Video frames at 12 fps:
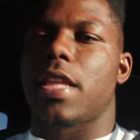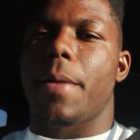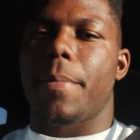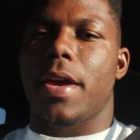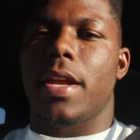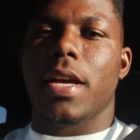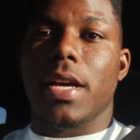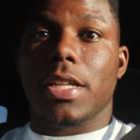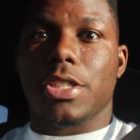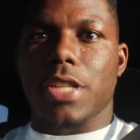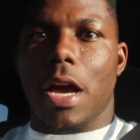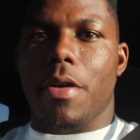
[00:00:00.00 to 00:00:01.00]
that, man.
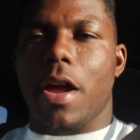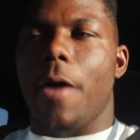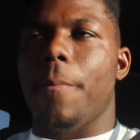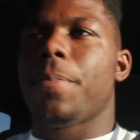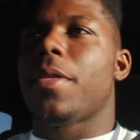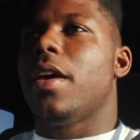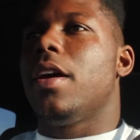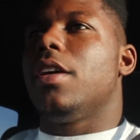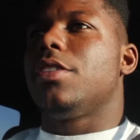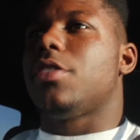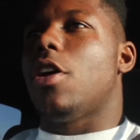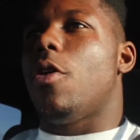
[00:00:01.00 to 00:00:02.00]
Shout out.
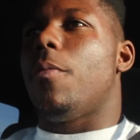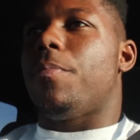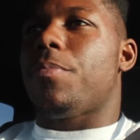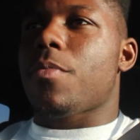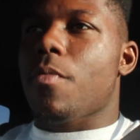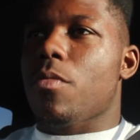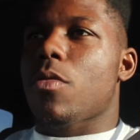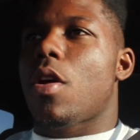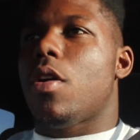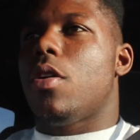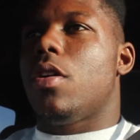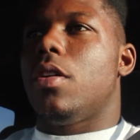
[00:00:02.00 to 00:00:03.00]
So,
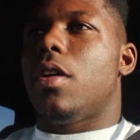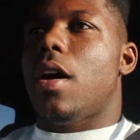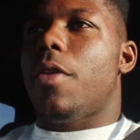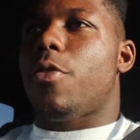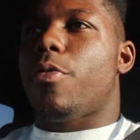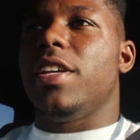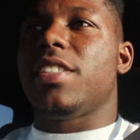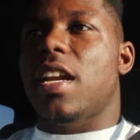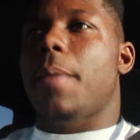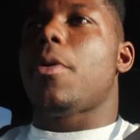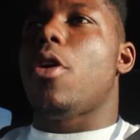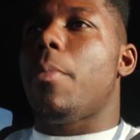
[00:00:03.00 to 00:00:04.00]
the reason
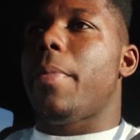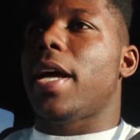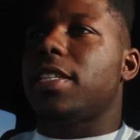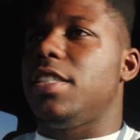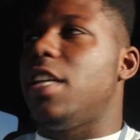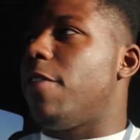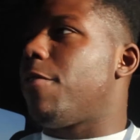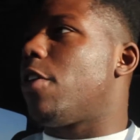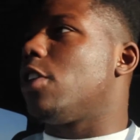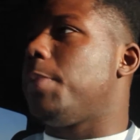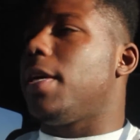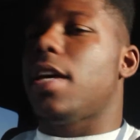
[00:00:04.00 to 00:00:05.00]
I'm going back to Denver
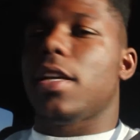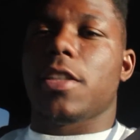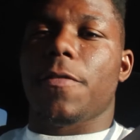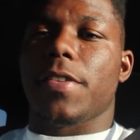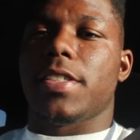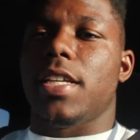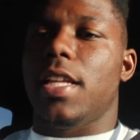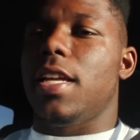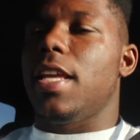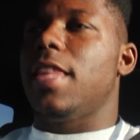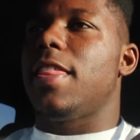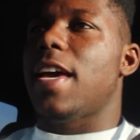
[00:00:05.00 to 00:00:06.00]
is because the
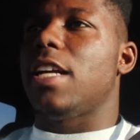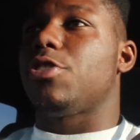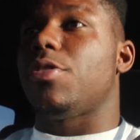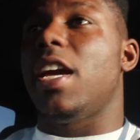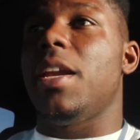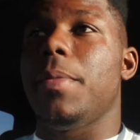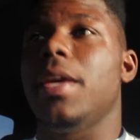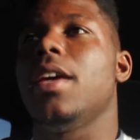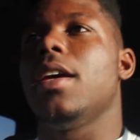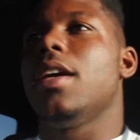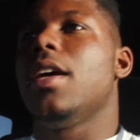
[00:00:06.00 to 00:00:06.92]
facility that trained me,